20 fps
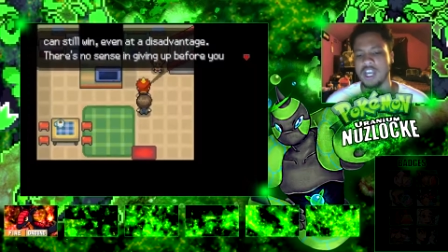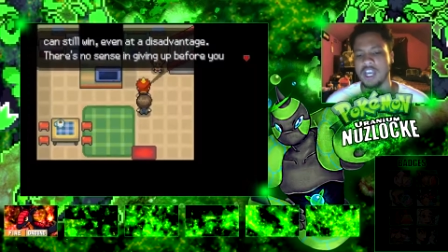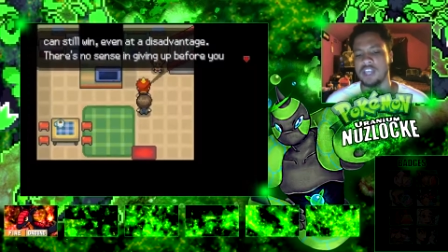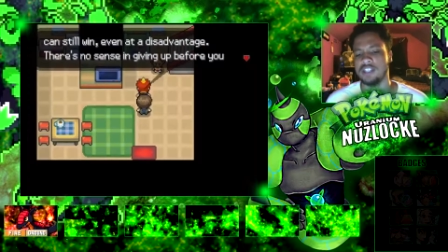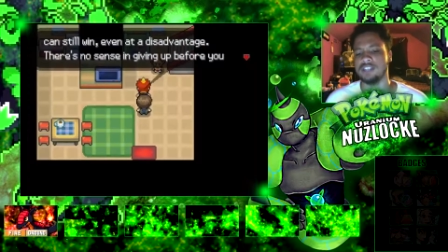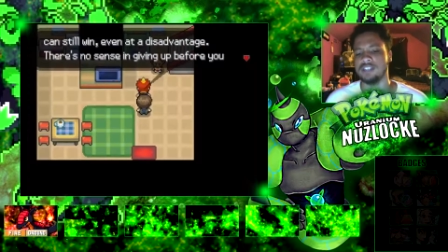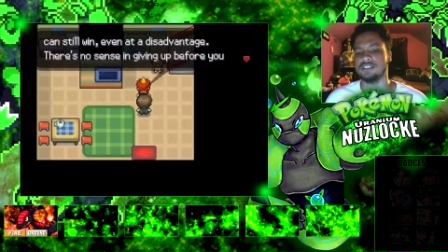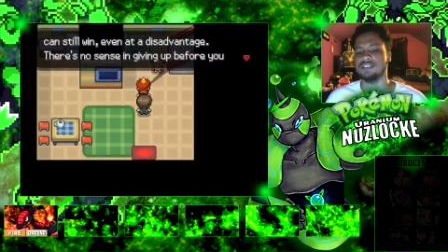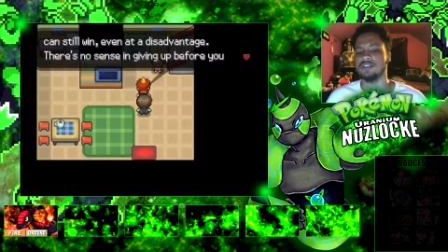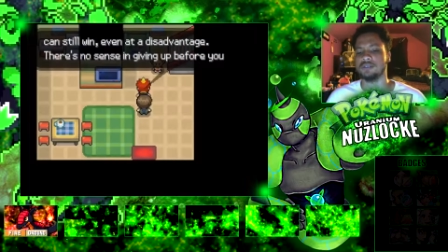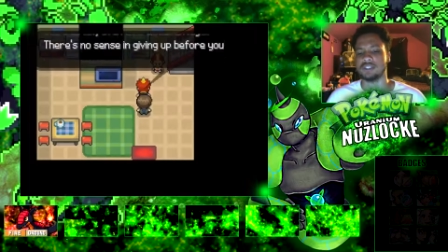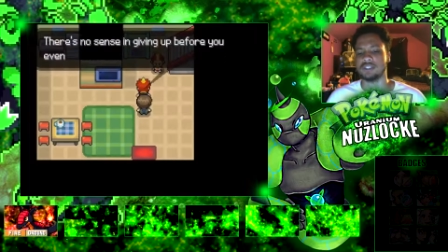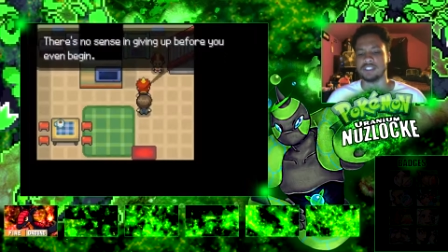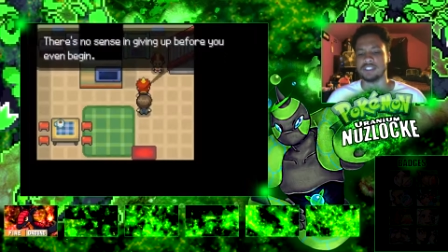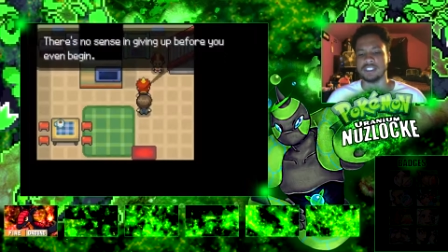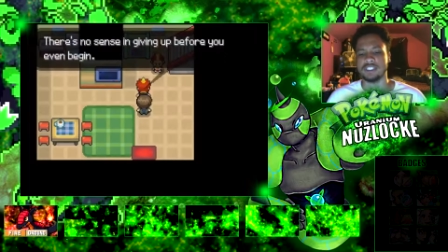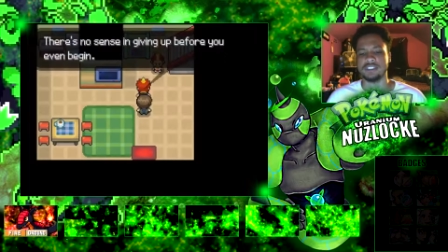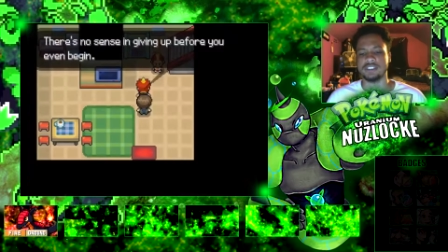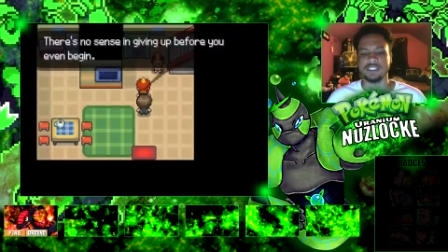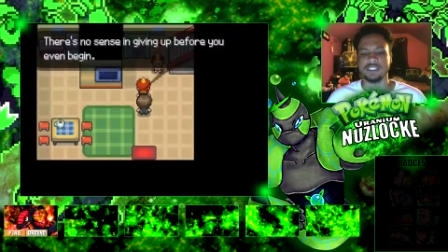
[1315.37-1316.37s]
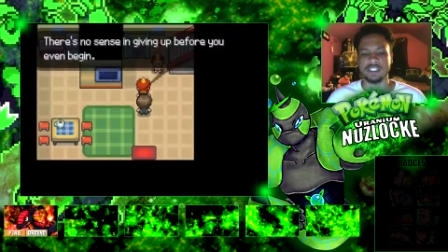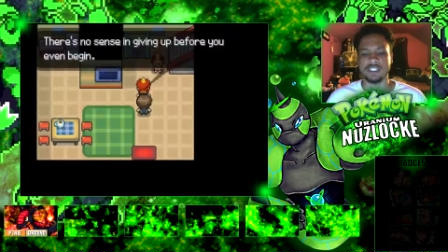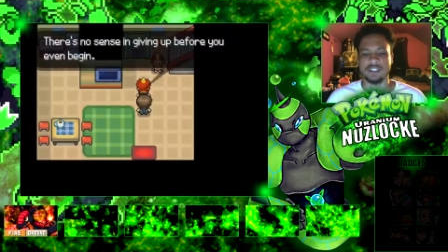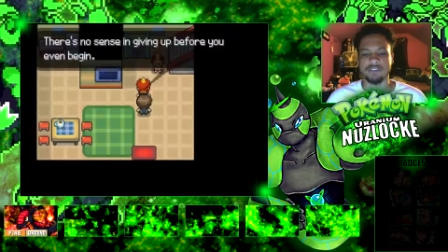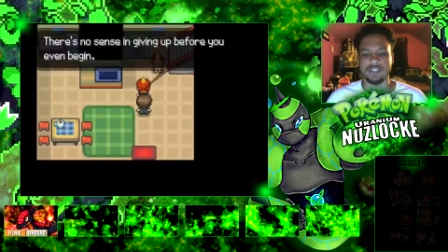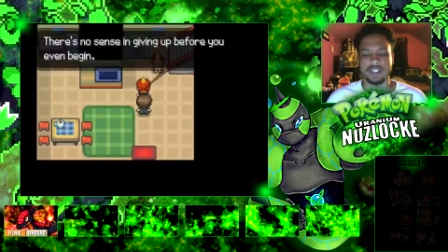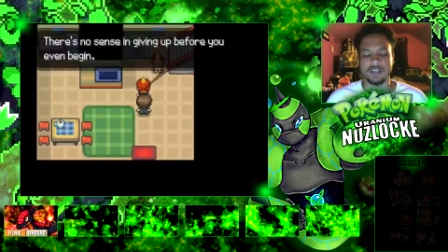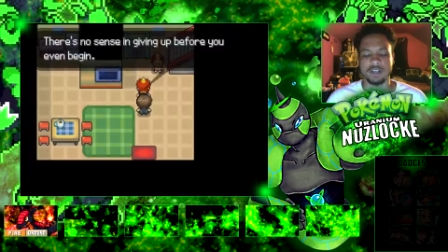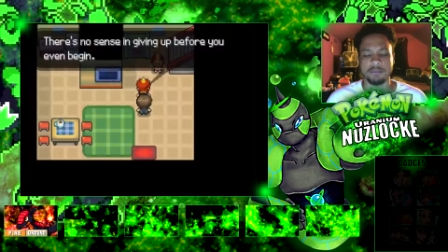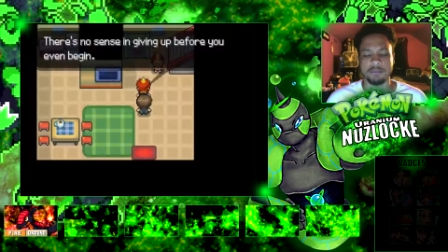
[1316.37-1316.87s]
There's no sense in
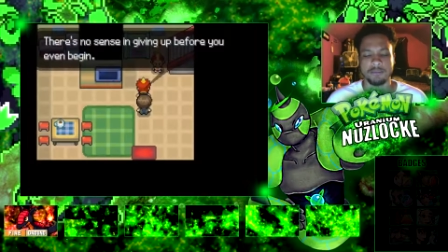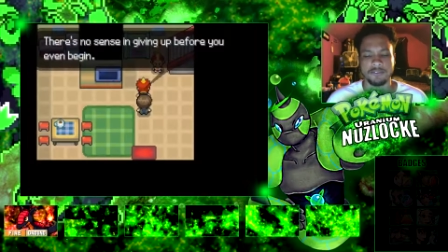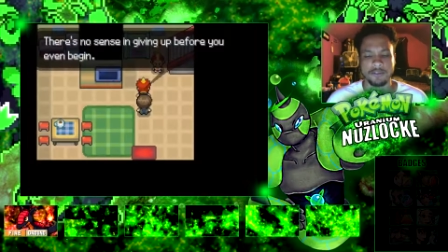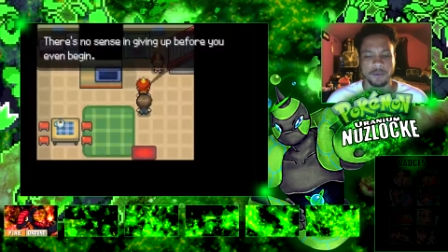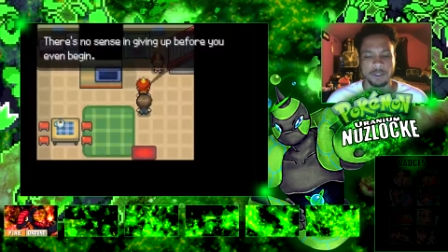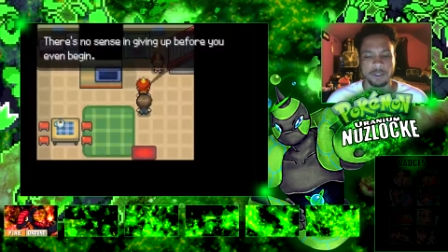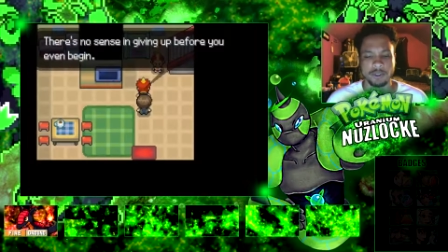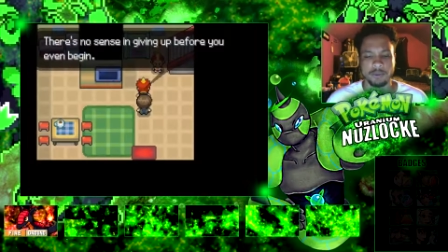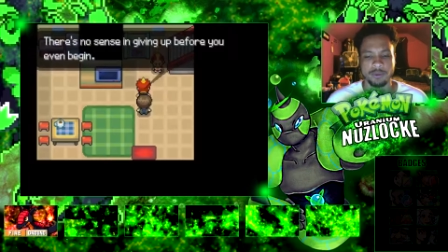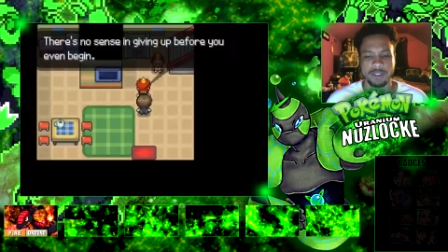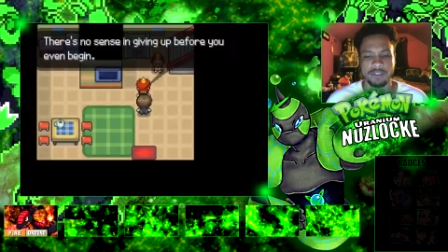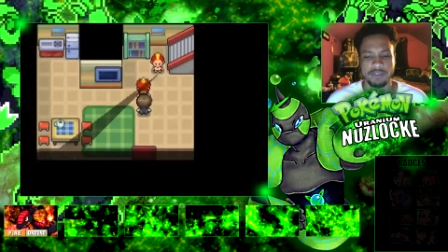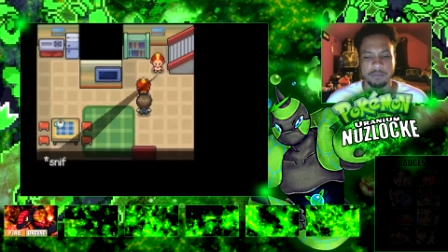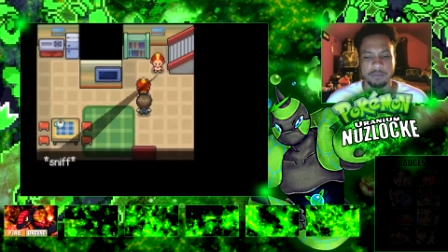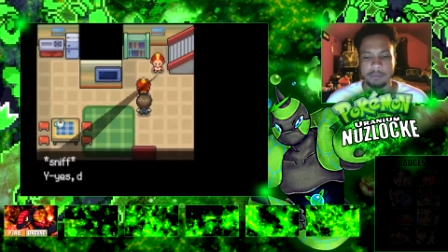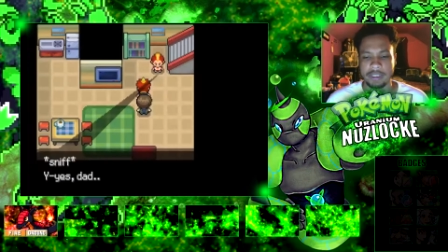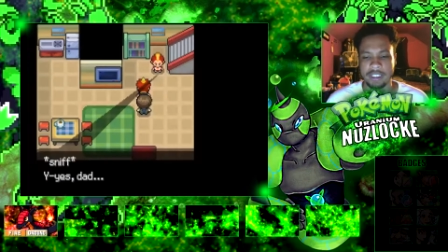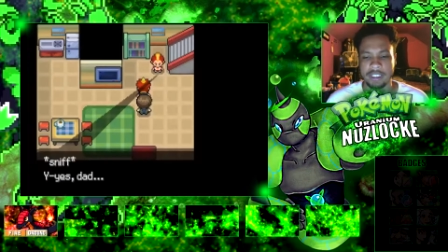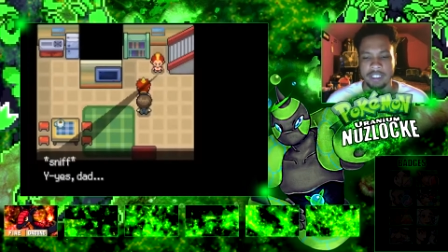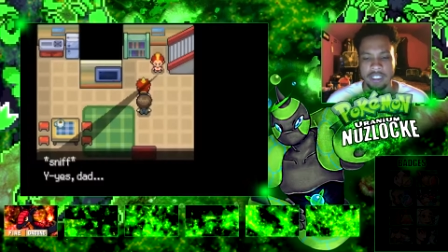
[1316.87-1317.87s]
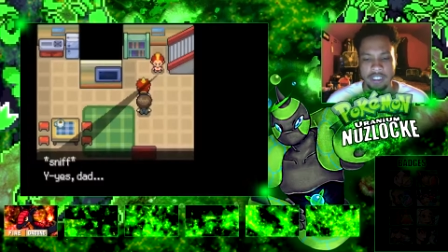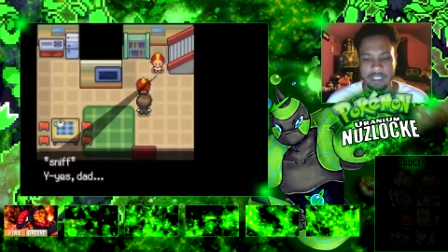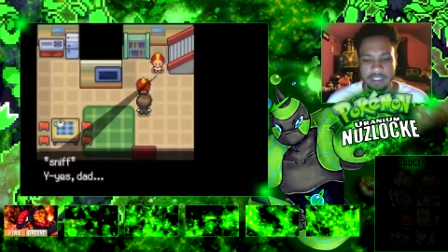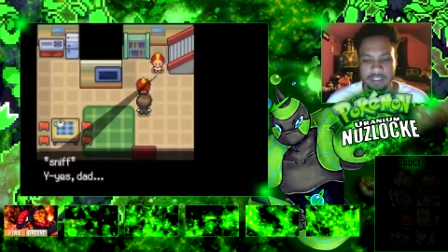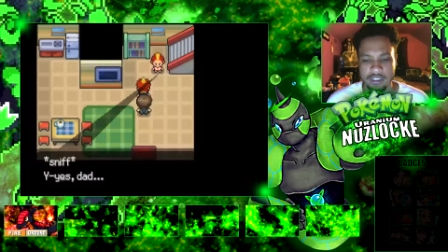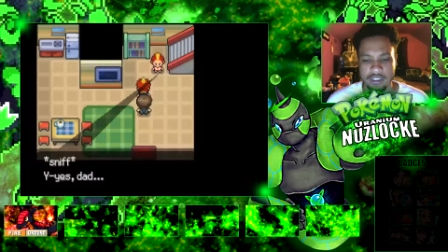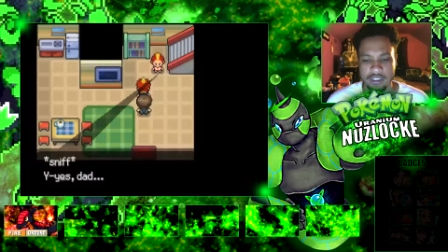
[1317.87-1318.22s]
giving up before you even begin.